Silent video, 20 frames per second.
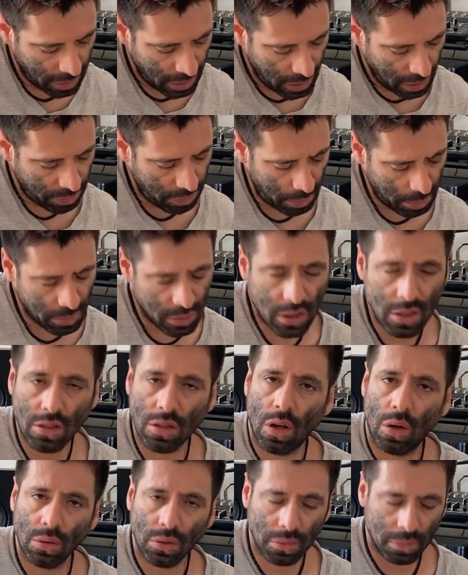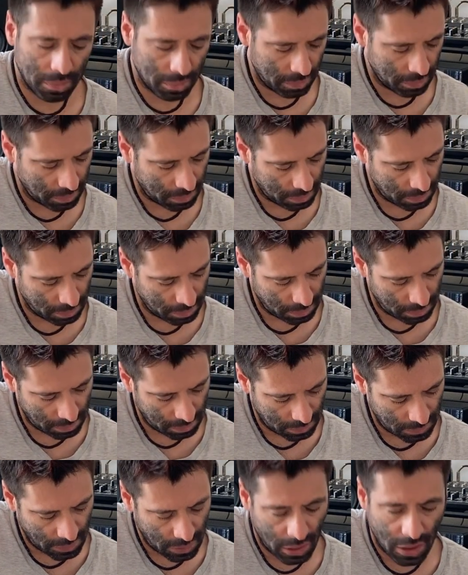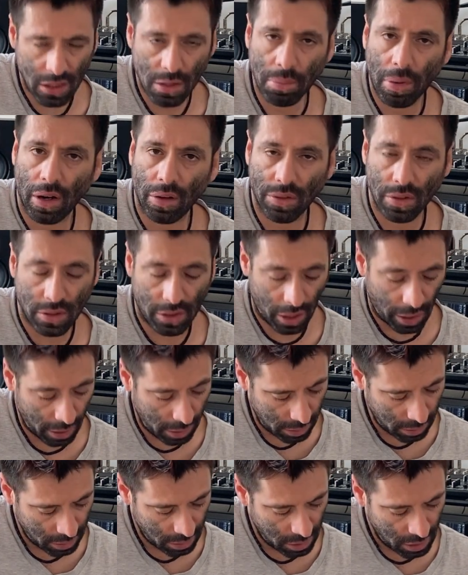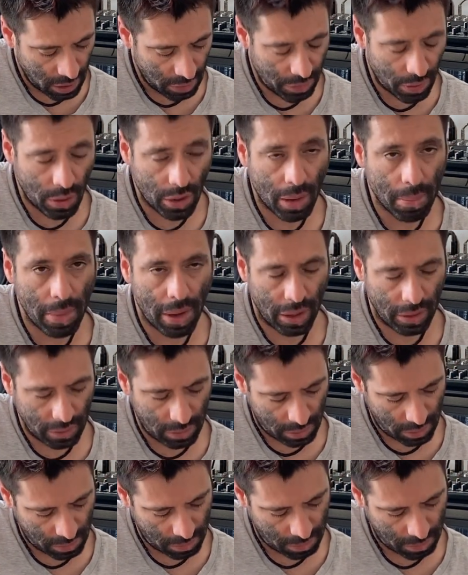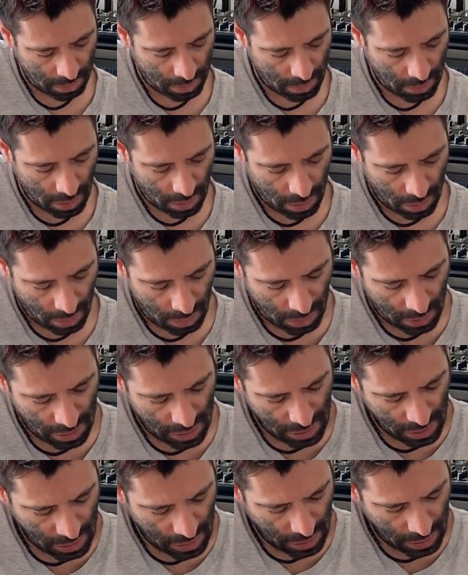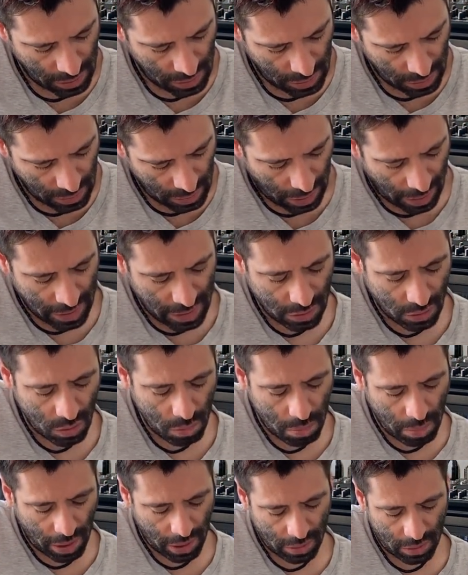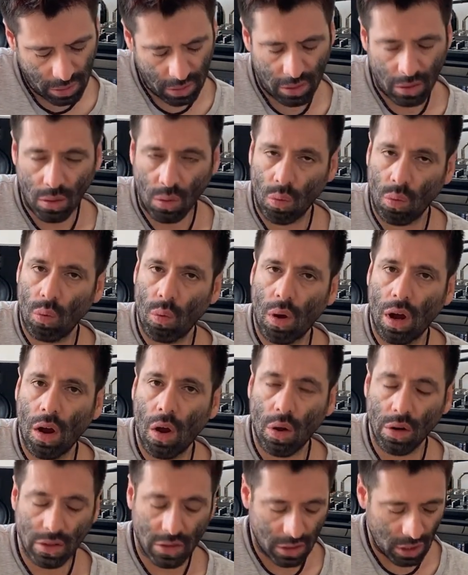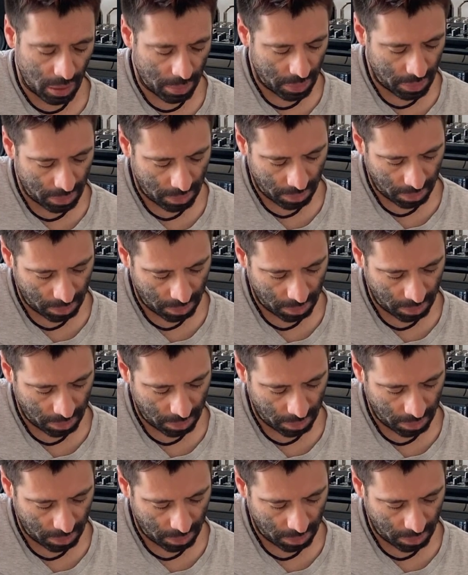If I'm in this note, it's part of the scale. If I'm gonna bend, I need to bend 1 whole step.